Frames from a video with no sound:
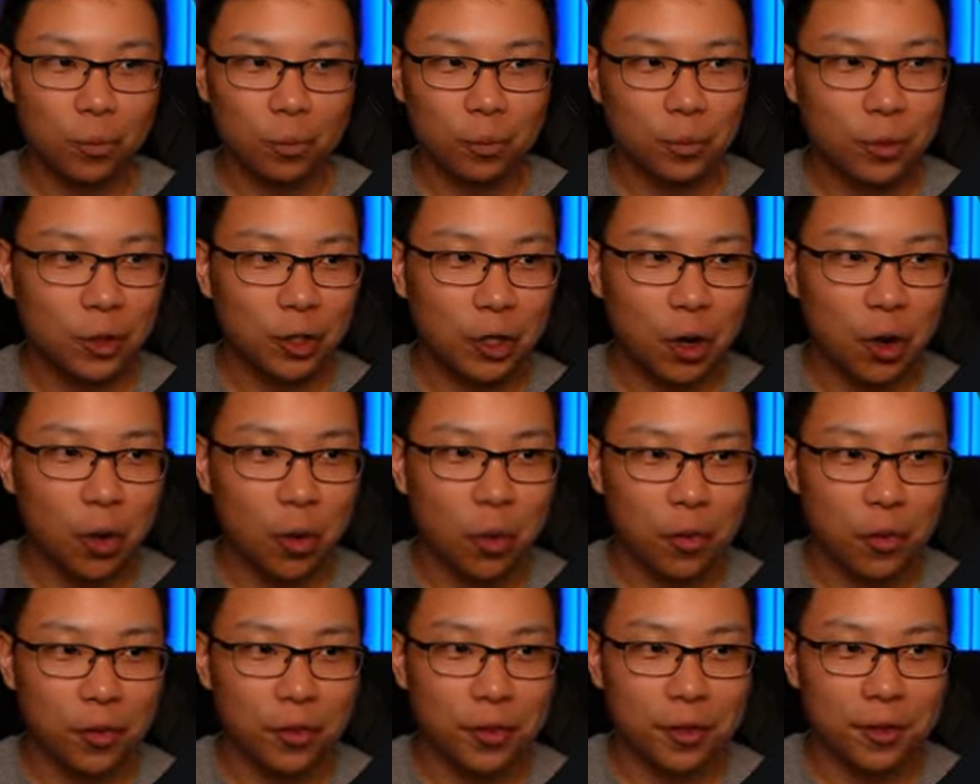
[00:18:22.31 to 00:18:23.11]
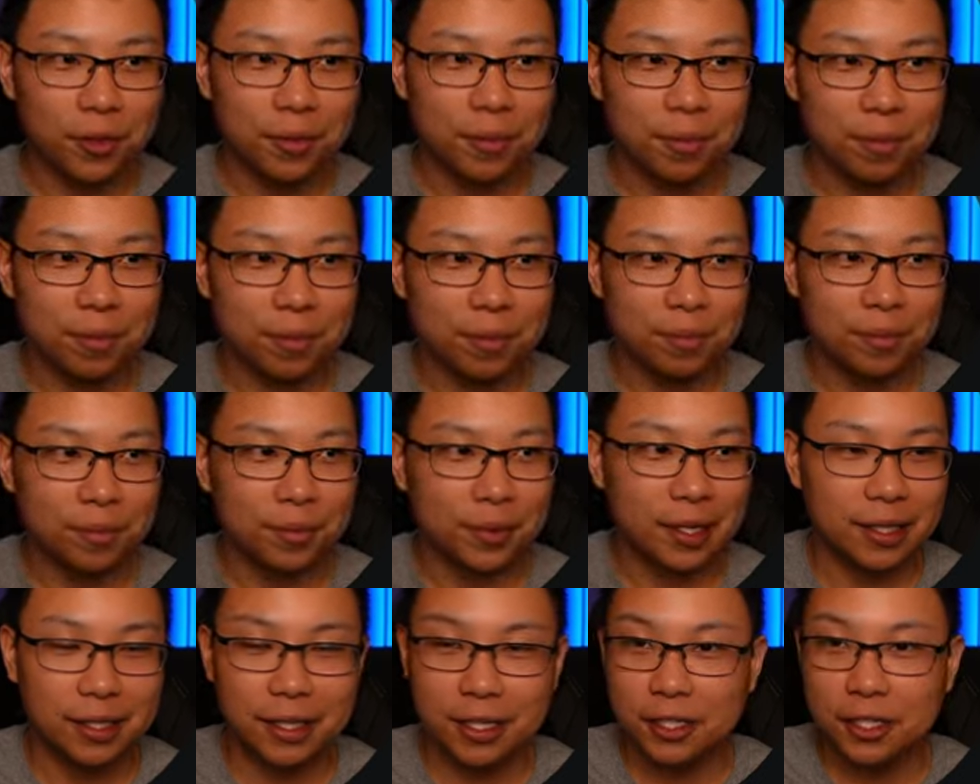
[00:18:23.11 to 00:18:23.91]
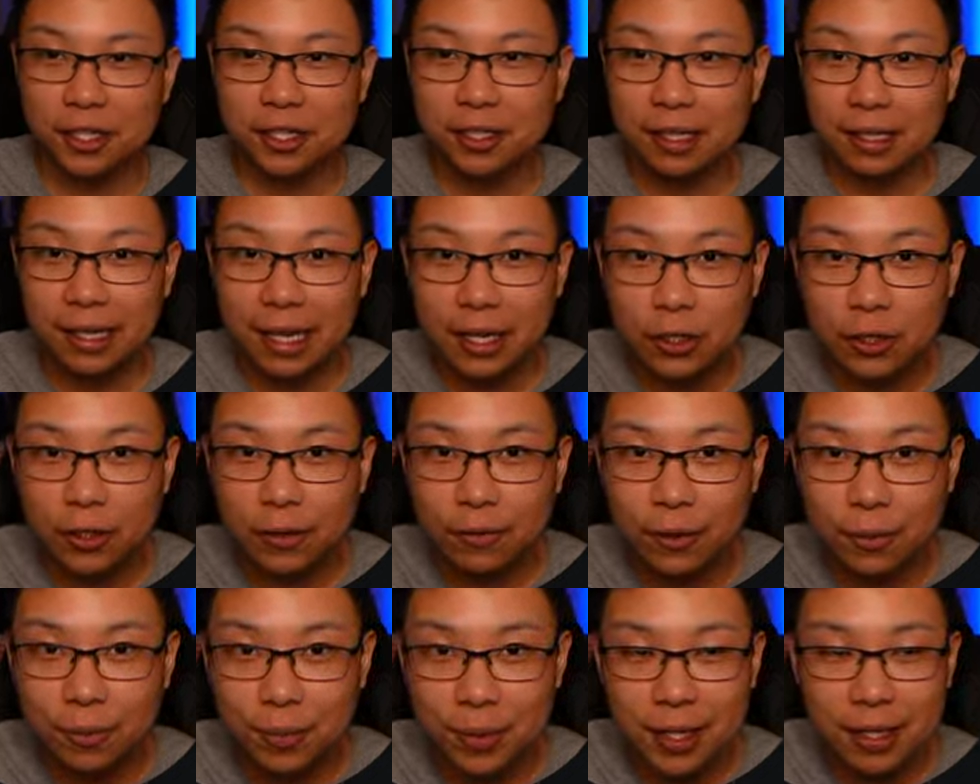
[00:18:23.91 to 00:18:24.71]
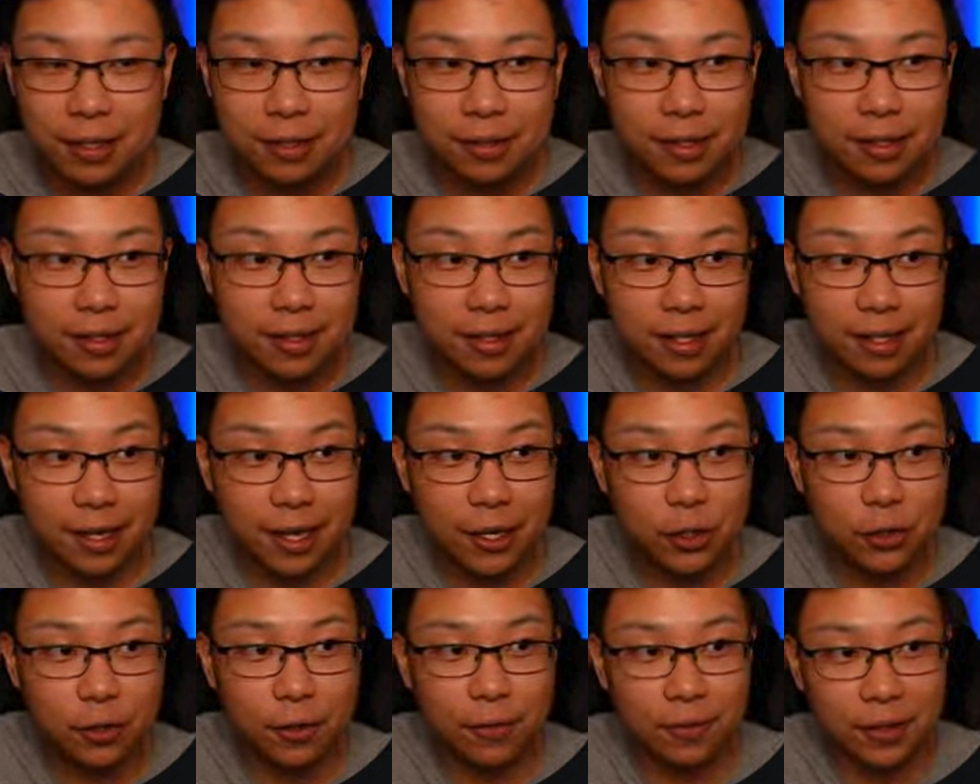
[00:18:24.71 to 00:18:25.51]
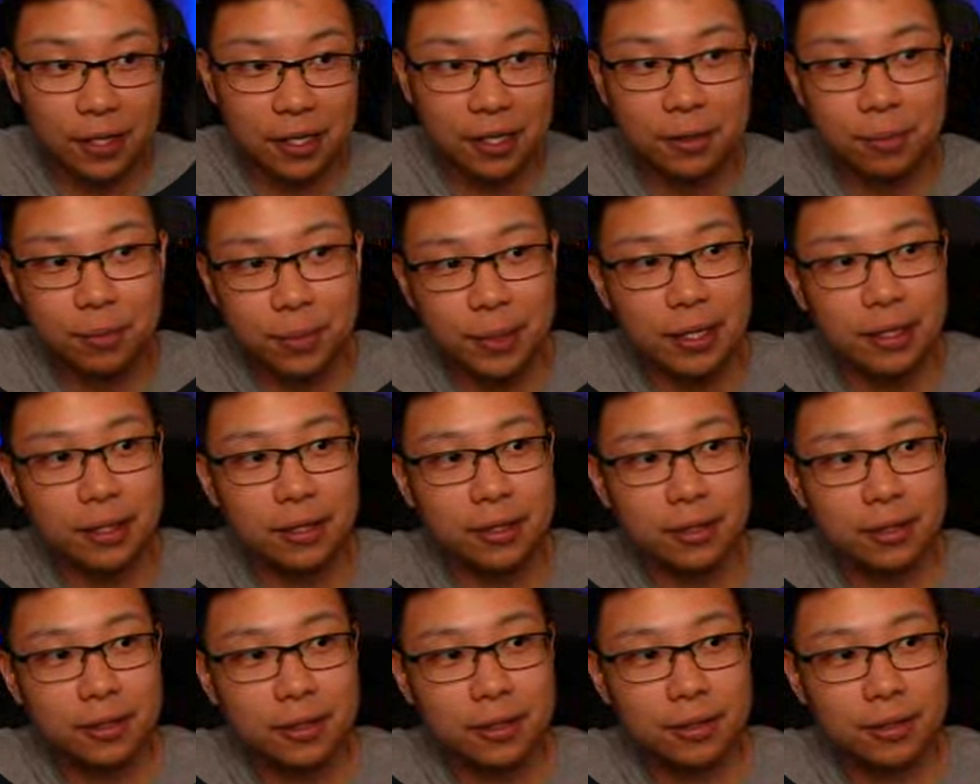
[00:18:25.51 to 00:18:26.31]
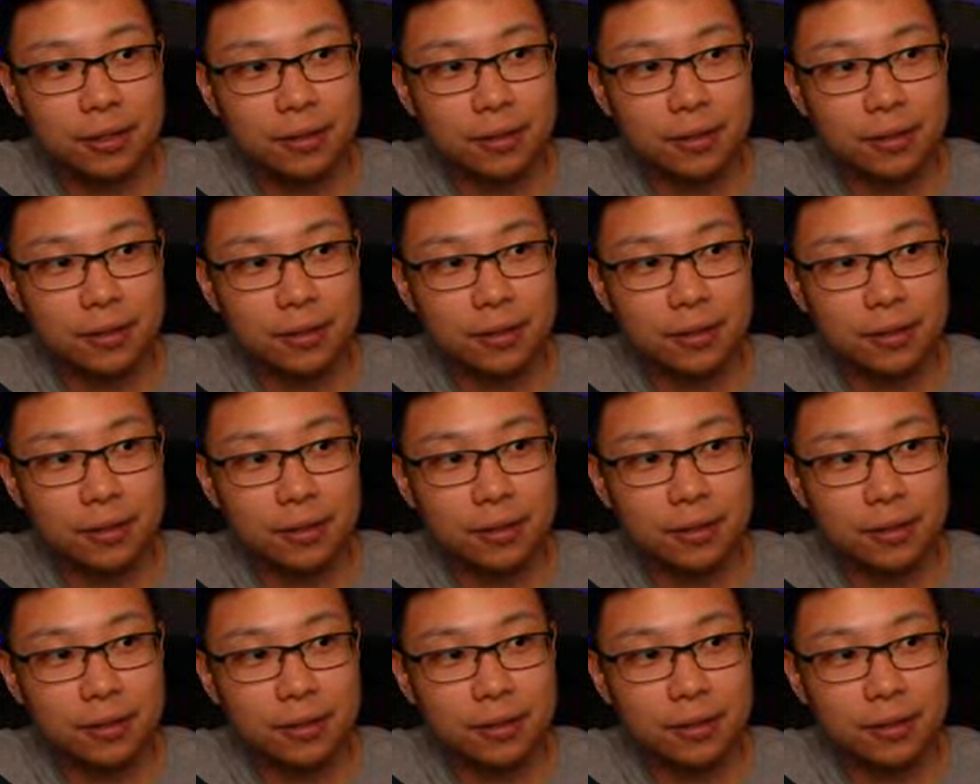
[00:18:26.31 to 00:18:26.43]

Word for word: You know, the it's just the nature of the beast. It's the nature of these beasts.